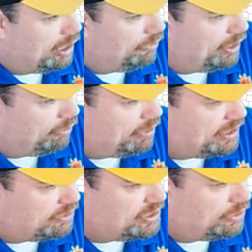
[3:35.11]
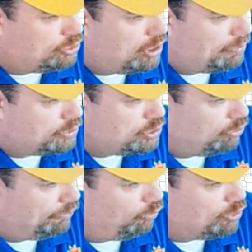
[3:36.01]
There we get seeing the tropical
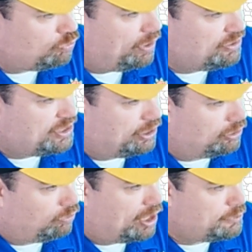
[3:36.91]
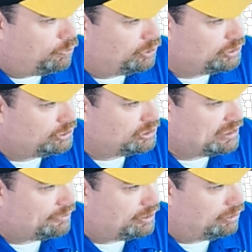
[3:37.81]
storm force winds here across portions of
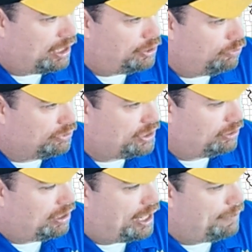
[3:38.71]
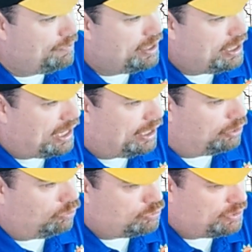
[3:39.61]
South Carolina and North Carolina. And,
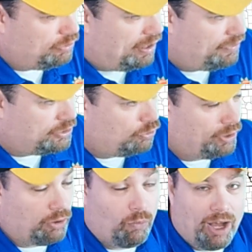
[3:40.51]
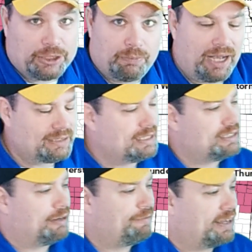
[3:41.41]
of course, we do have the tornado watch box
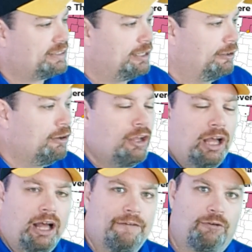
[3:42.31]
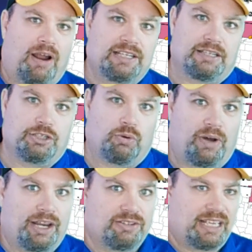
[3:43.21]
that's in effect here for isolated
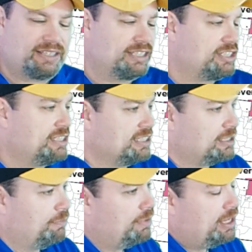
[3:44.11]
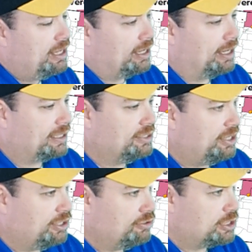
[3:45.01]
tornadoes as this system
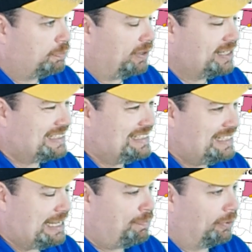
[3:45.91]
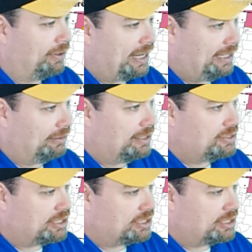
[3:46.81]
continues to press deeper inland.